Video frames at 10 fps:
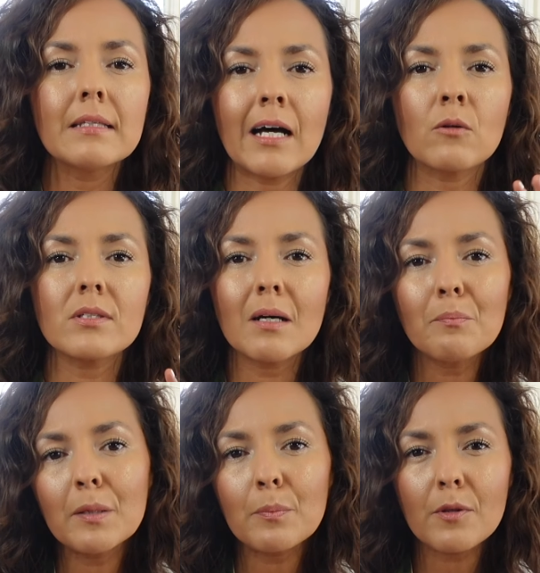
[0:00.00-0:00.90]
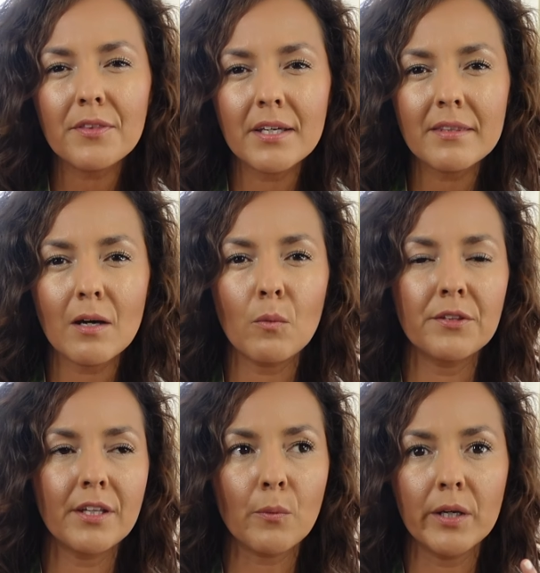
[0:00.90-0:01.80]
Now, some people think that
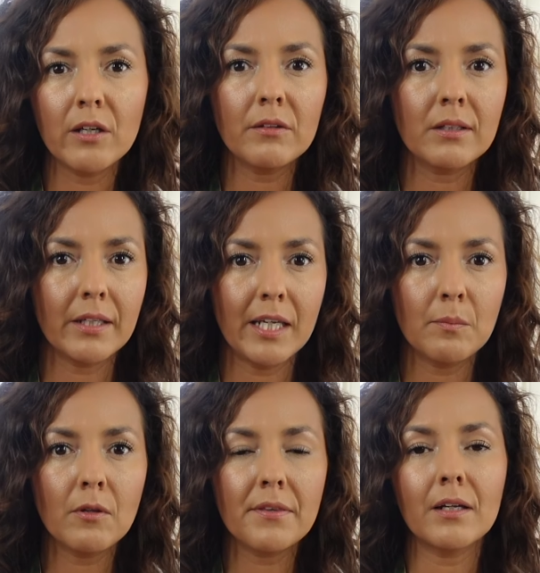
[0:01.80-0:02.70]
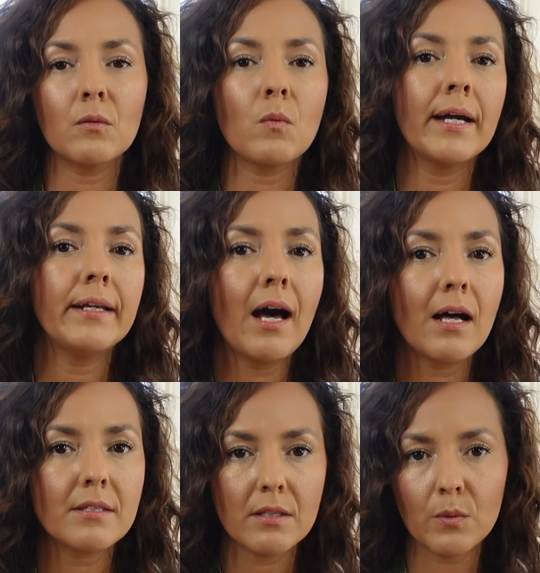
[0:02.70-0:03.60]
when they read on the label that a wine
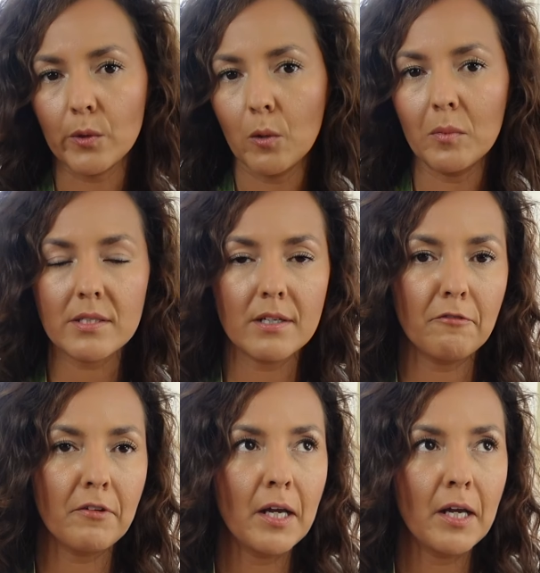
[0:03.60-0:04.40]
has aromas of